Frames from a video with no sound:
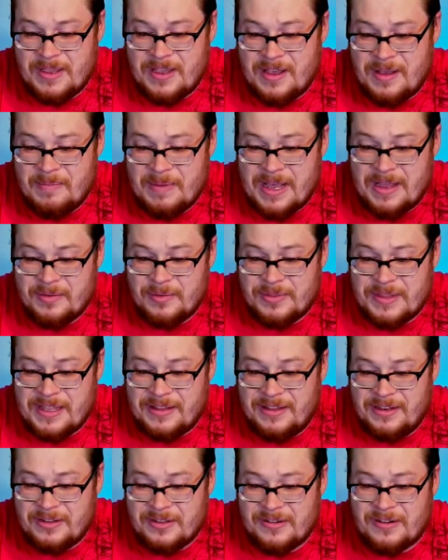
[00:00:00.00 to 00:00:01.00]
Come on, with
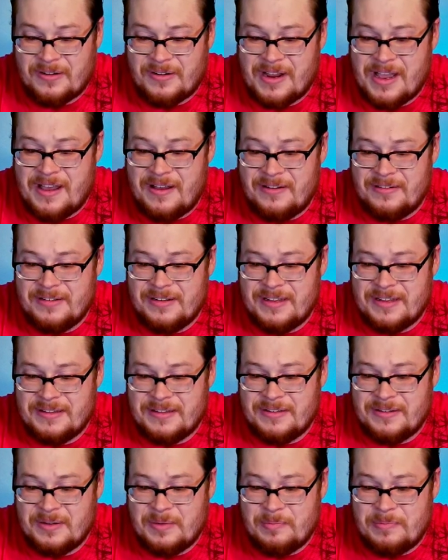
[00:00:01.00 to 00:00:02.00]
that little crown and
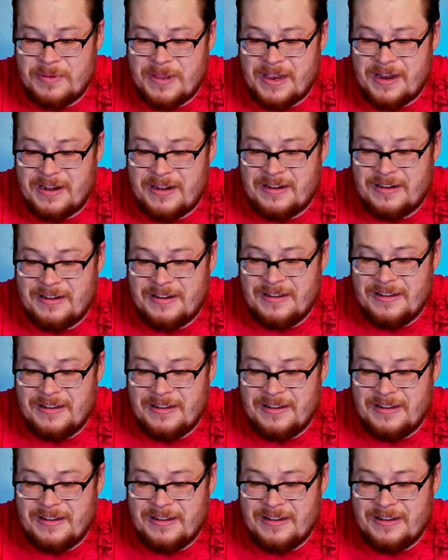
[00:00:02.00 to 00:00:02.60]
the little bear.